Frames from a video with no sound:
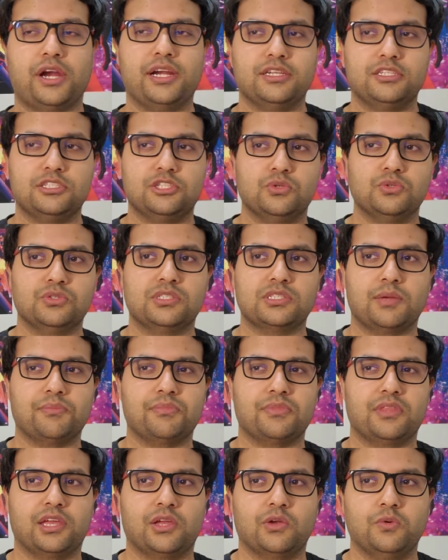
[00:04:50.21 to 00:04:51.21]
to do
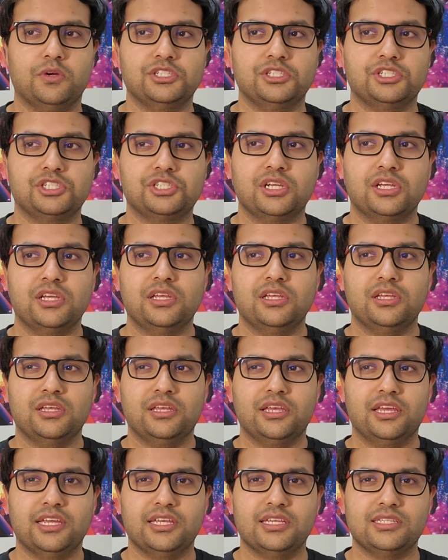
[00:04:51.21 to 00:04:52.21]
something which
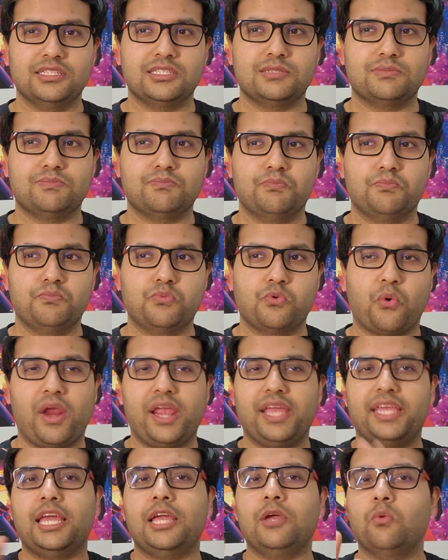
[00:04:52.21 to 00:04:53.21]
is
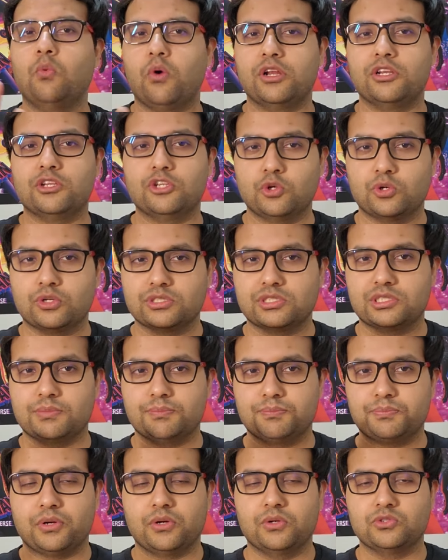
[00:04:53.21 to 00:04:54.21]
breaking what you're
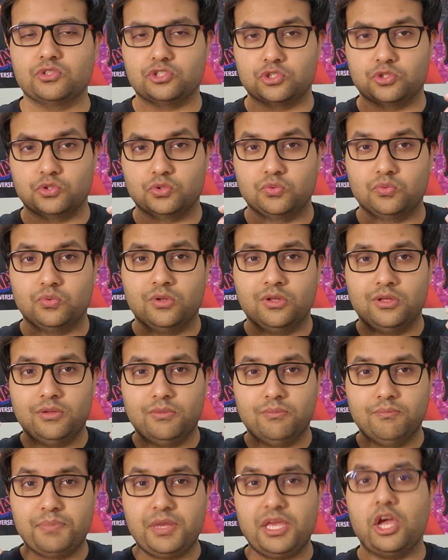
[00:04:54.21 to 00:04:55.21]
supposed to
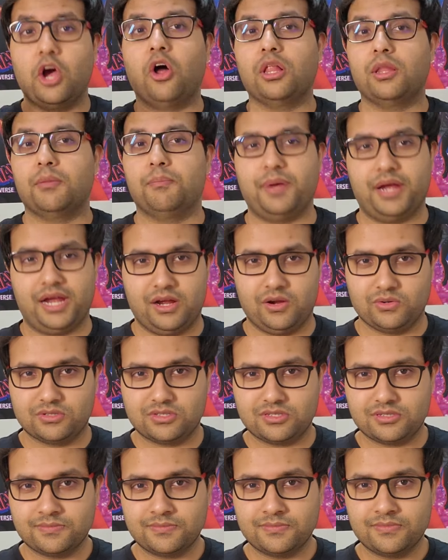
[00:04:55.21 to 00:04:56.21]
be all
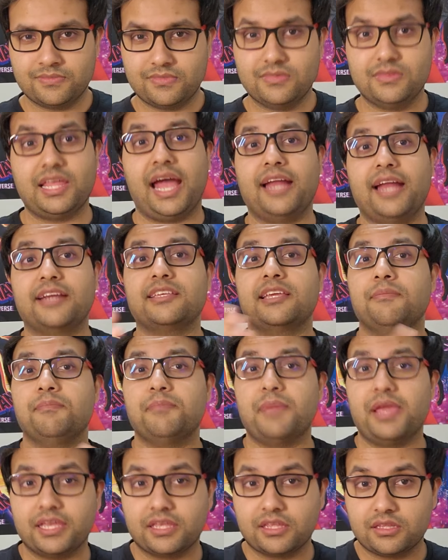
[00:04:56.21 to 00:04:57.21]
about, that can
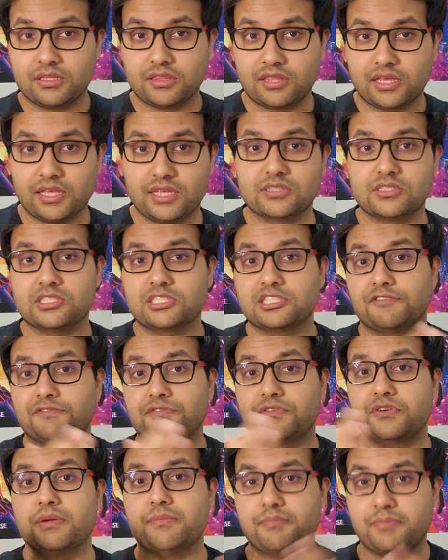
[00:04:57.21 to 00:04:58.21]
make things
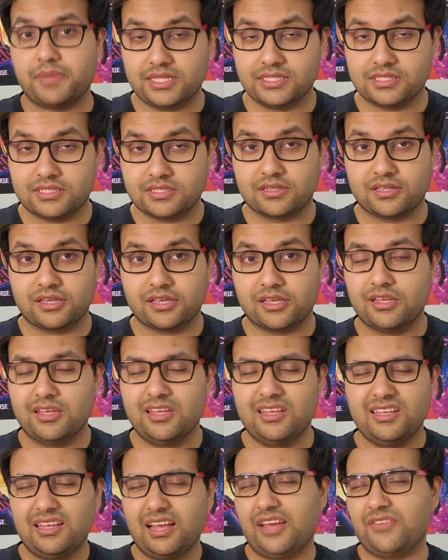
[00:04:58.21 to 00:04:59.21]
suffer immensely.
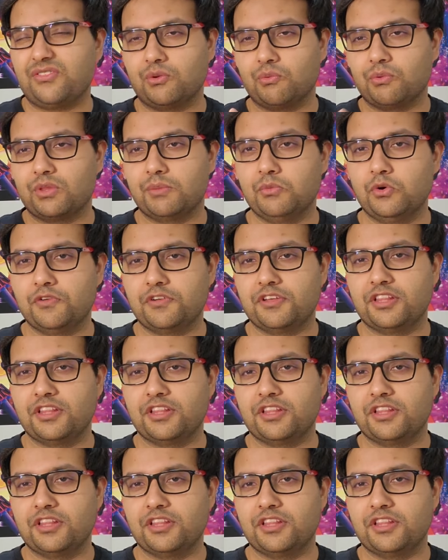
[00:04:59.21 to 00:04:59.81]
I think with a movie